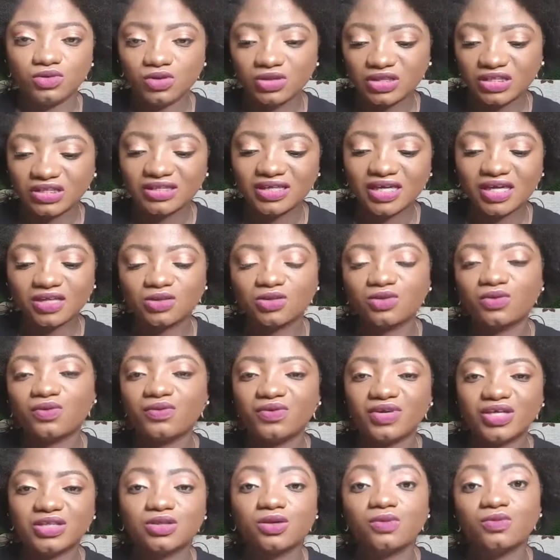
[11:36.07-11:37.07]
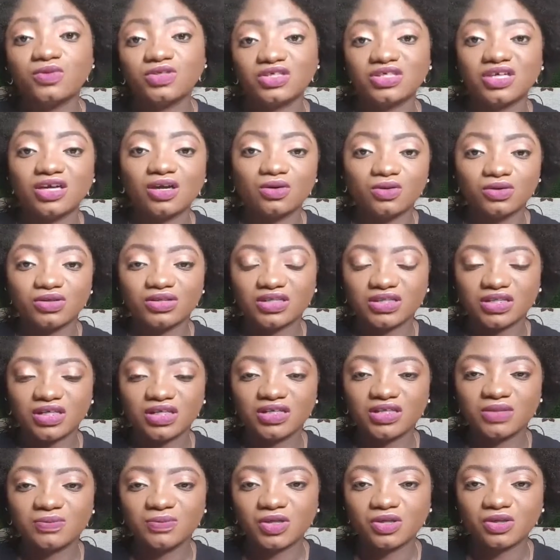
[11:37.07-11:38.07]
using that to create original
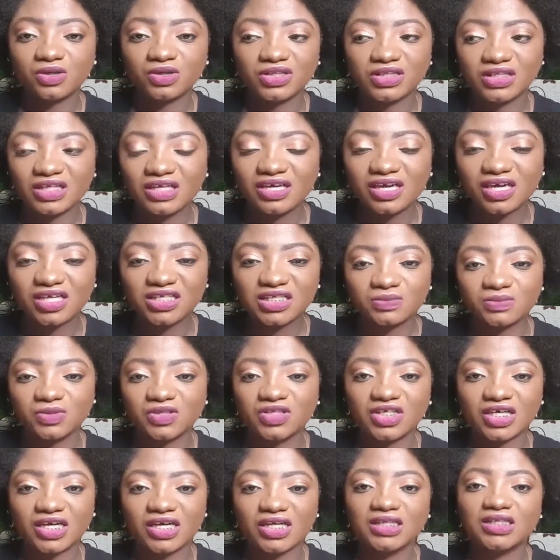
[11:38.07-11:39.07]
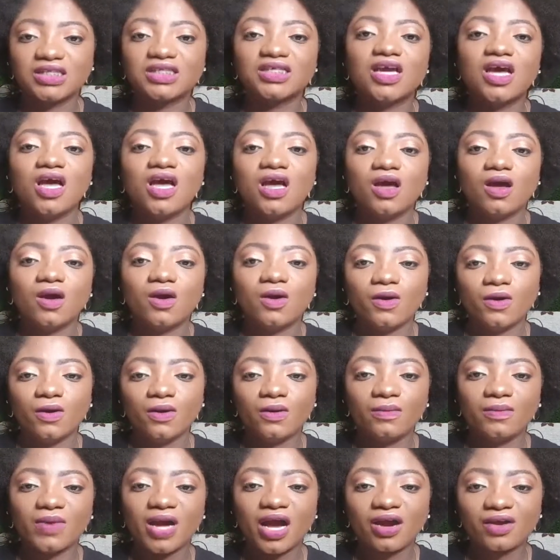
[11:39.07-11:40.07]
content, because in as much as
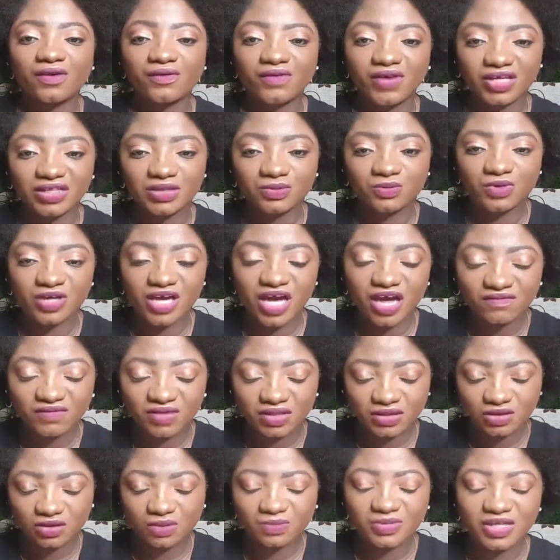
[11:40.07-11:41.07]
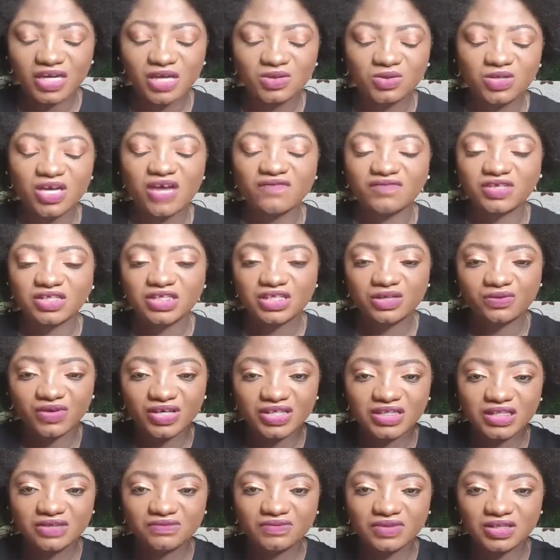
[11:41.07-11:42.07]
sometimes we have this
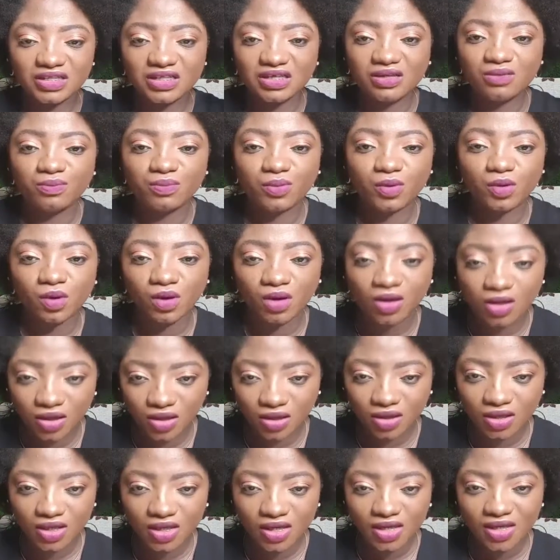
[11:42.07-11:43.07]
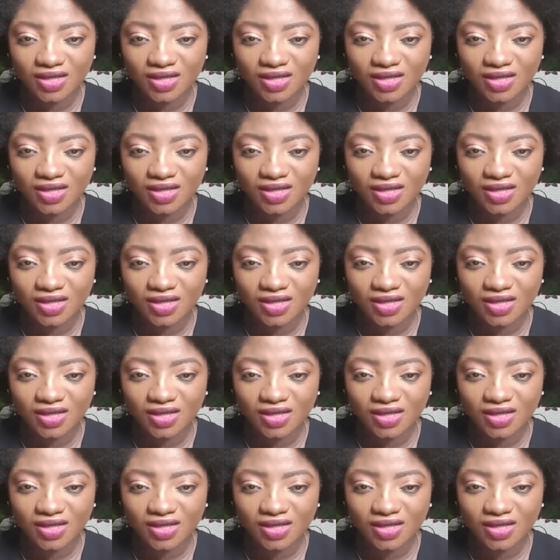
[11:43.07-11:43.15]
creativity block.